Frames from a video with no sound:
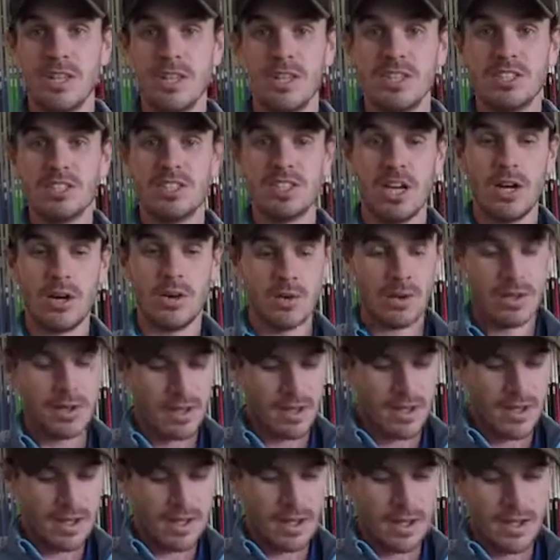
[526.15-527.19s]
So
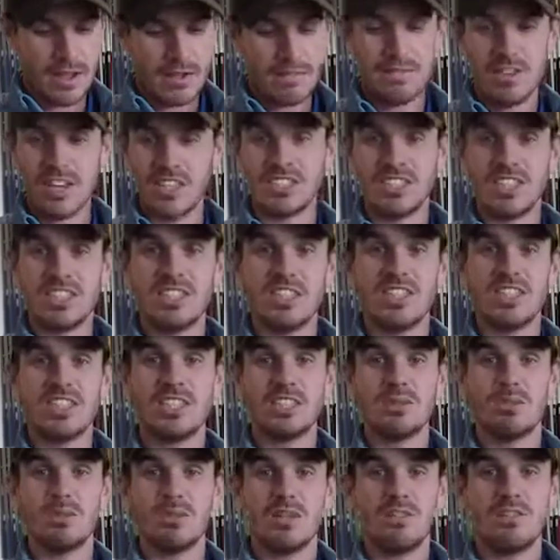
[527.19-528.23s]
invest in a
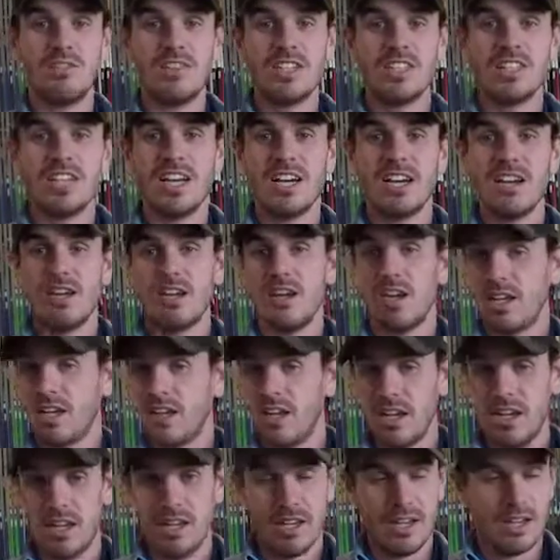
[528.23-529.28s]
session with your fitter,
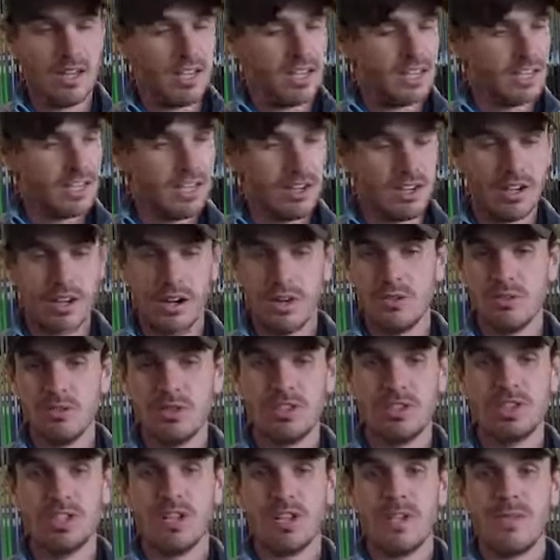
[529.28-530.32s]
your
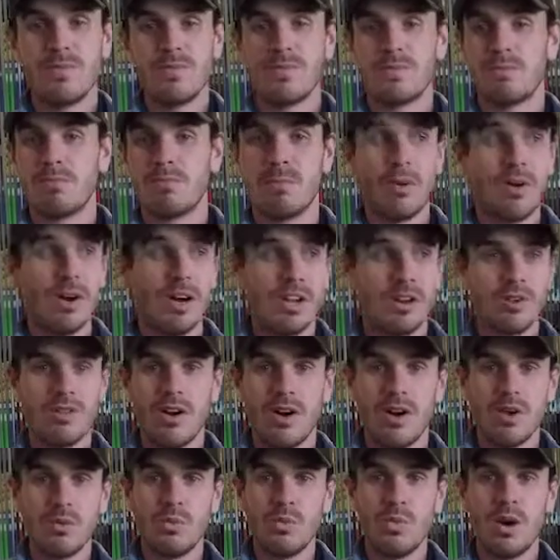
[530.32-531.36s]
coach, buy your
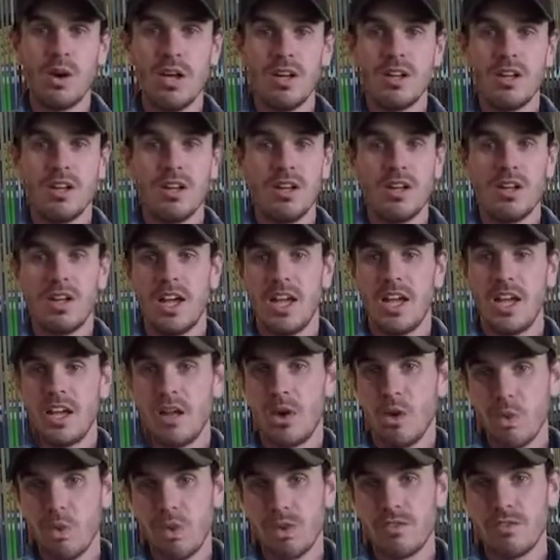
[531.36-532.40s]
own one.
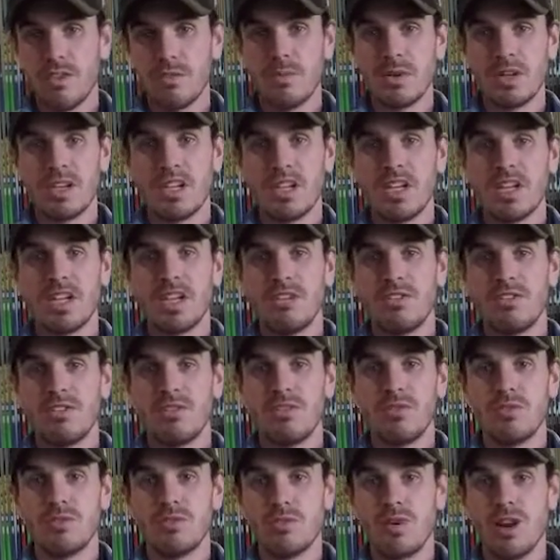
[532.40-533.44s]
All of them are going to give
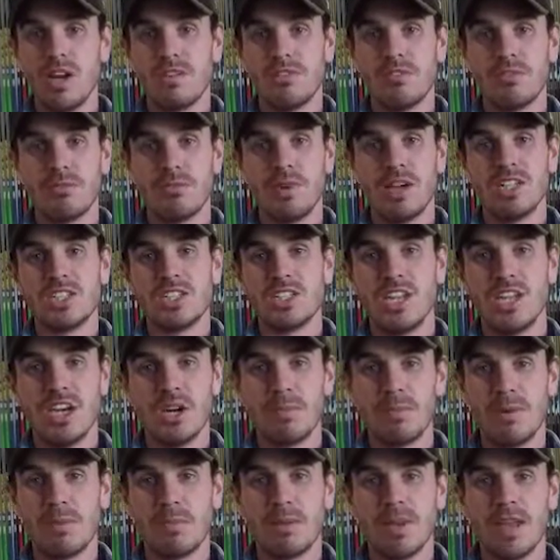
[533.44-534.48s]
you great information,
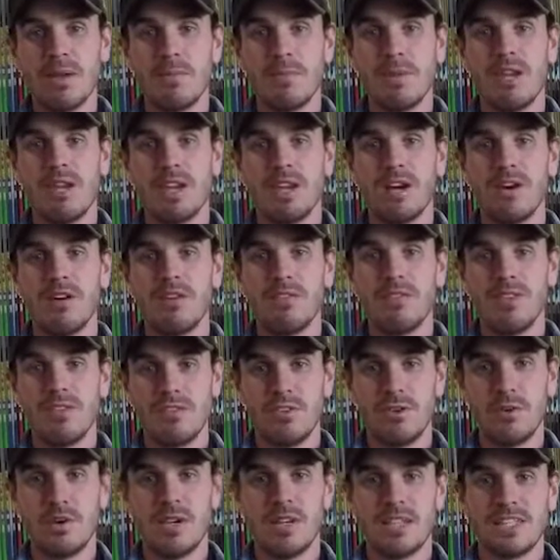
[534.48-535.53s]
help you play better golf
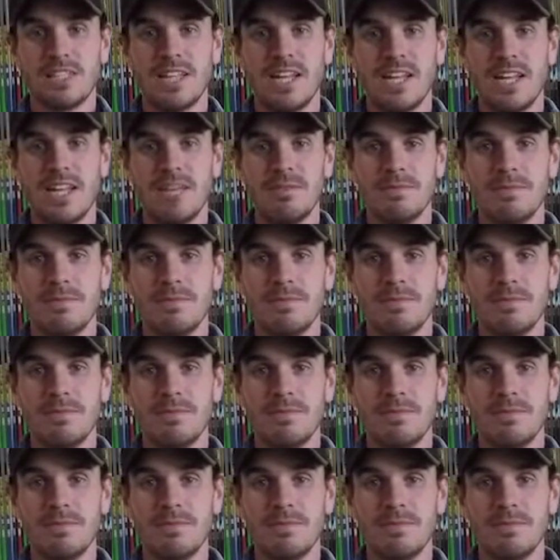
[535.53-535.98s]
if you understand it.